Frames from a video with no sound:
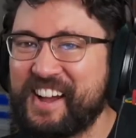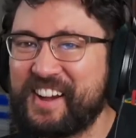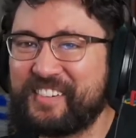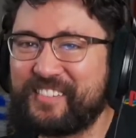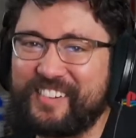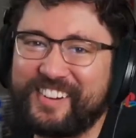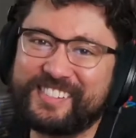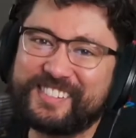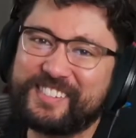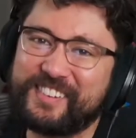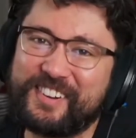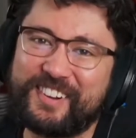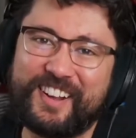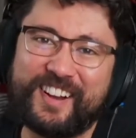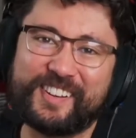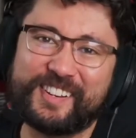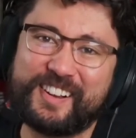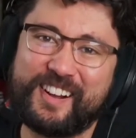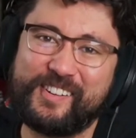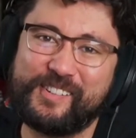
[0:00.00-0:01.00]
What's going
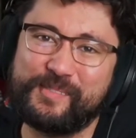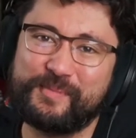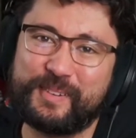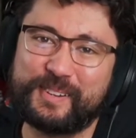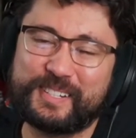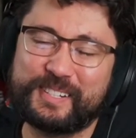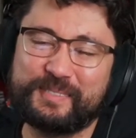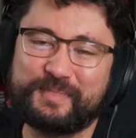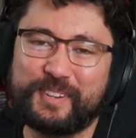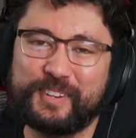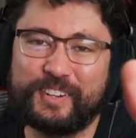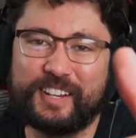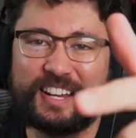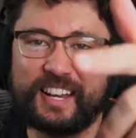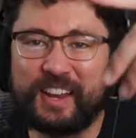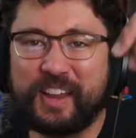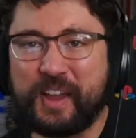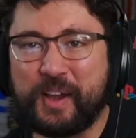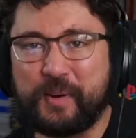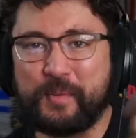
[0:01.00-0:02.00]
on, comic book
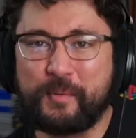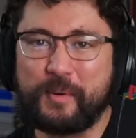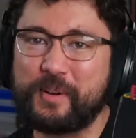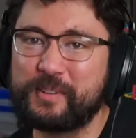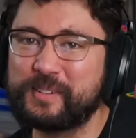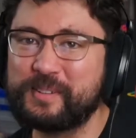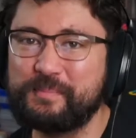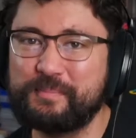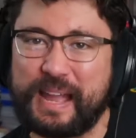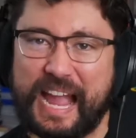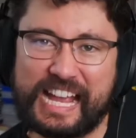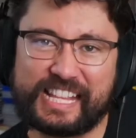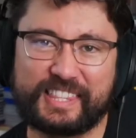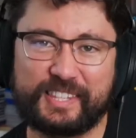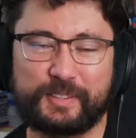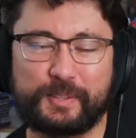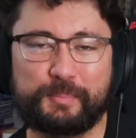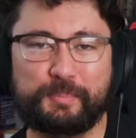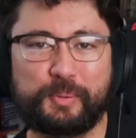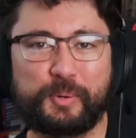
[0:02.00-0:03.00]
community? Welcome back
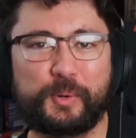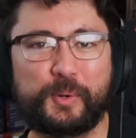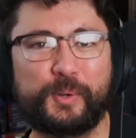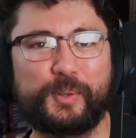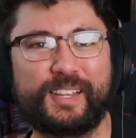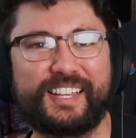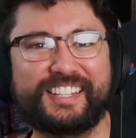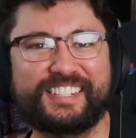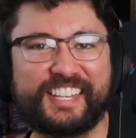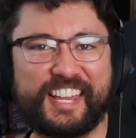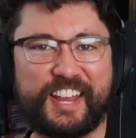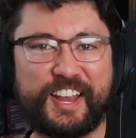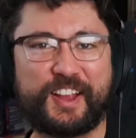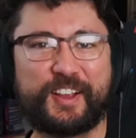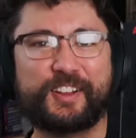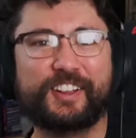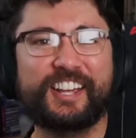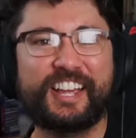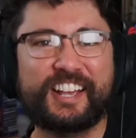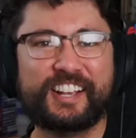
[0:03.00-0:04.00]
to the pull list
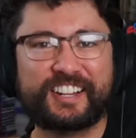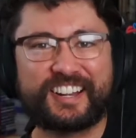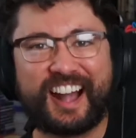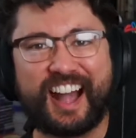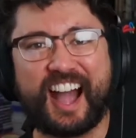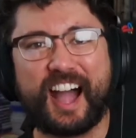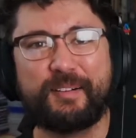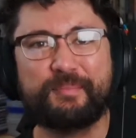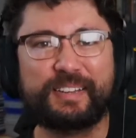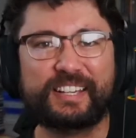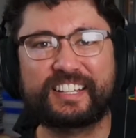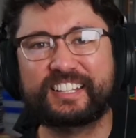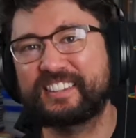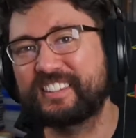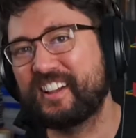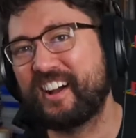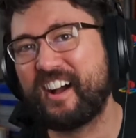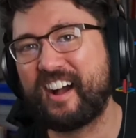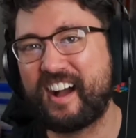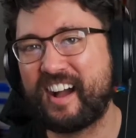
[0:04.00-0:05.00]
here. Comic
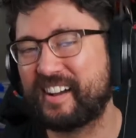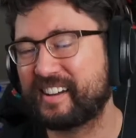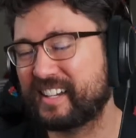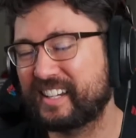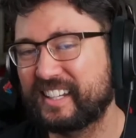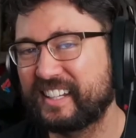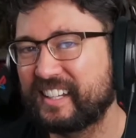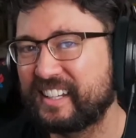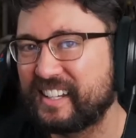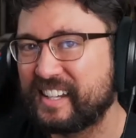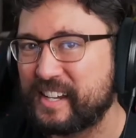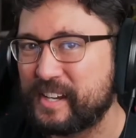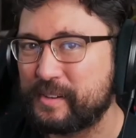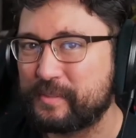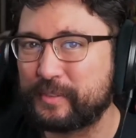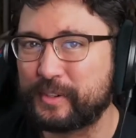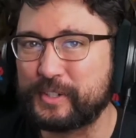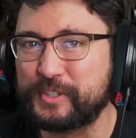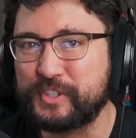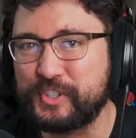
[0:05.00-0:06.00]
talk
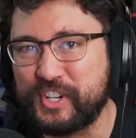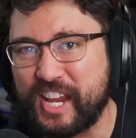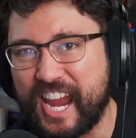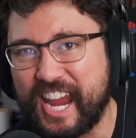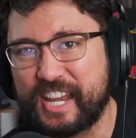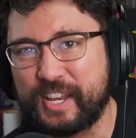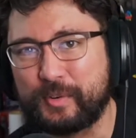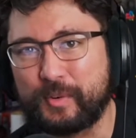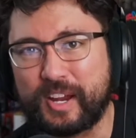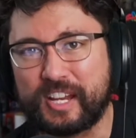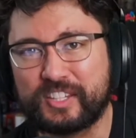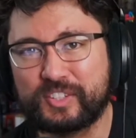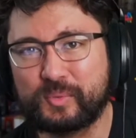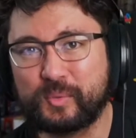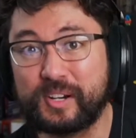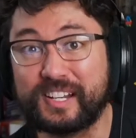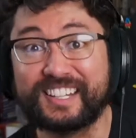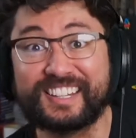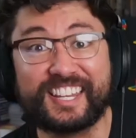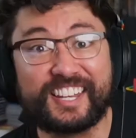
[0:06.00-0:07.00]
for January
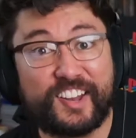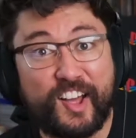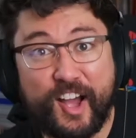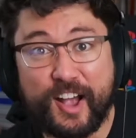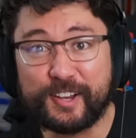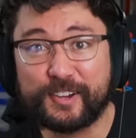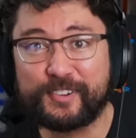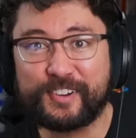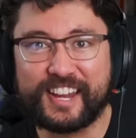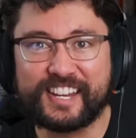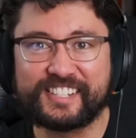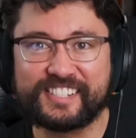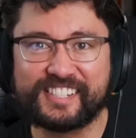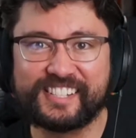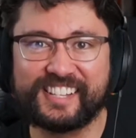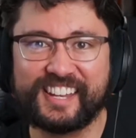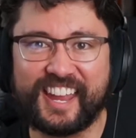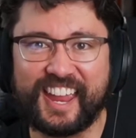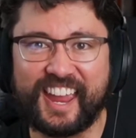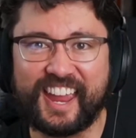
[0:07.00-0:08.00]
20th,
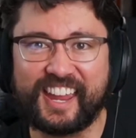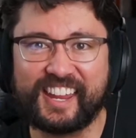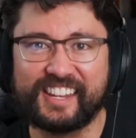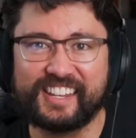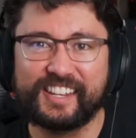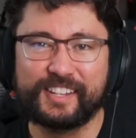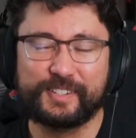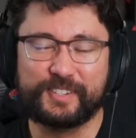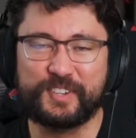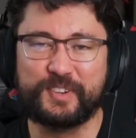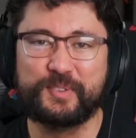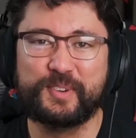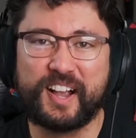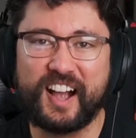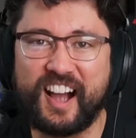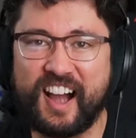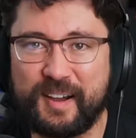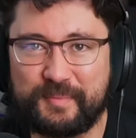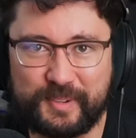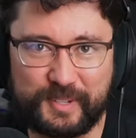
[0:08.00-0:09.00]
Inauguration Day, new
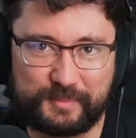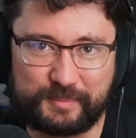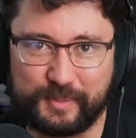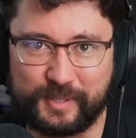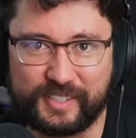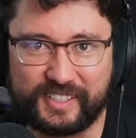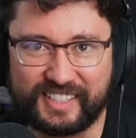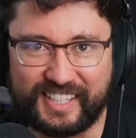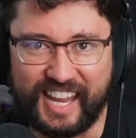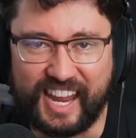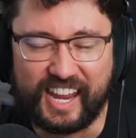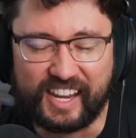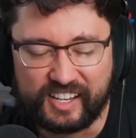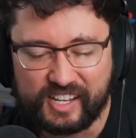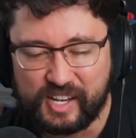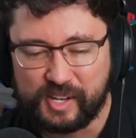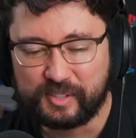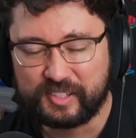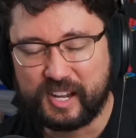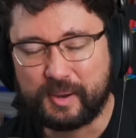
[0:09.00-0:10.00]
comic book day.
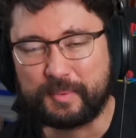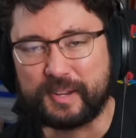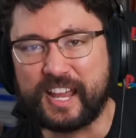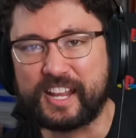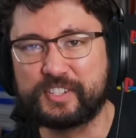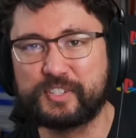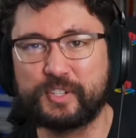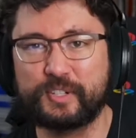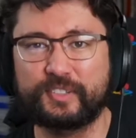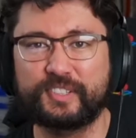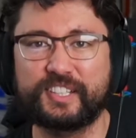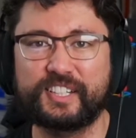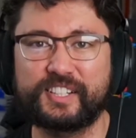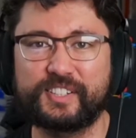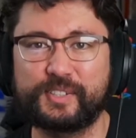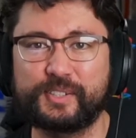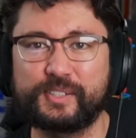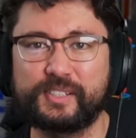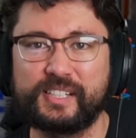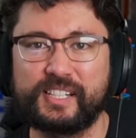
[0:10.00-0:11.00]
Coming at you a
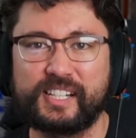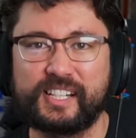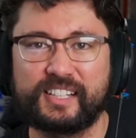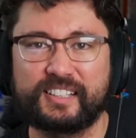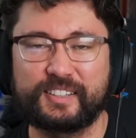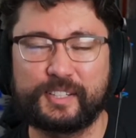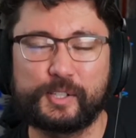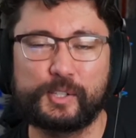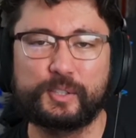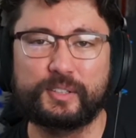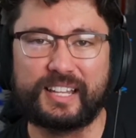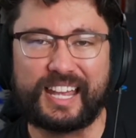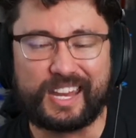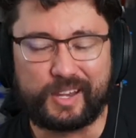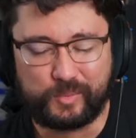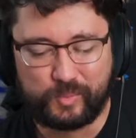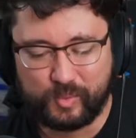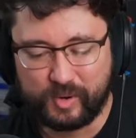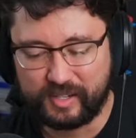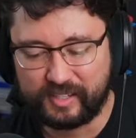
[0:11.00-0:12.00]
little
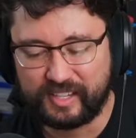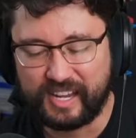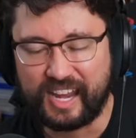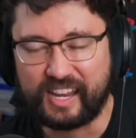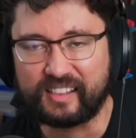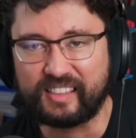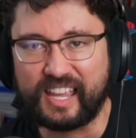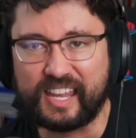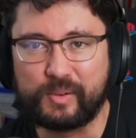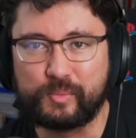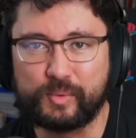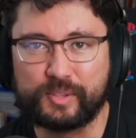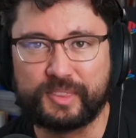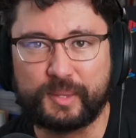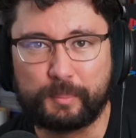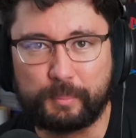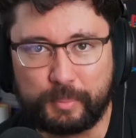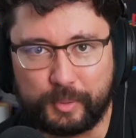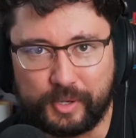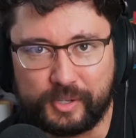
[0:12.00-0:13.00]
late, one day late with
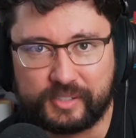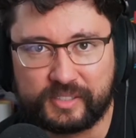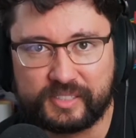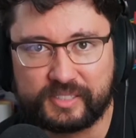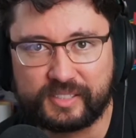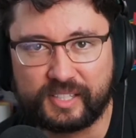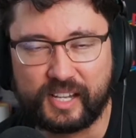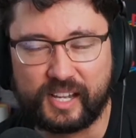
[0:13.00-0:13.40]
the books.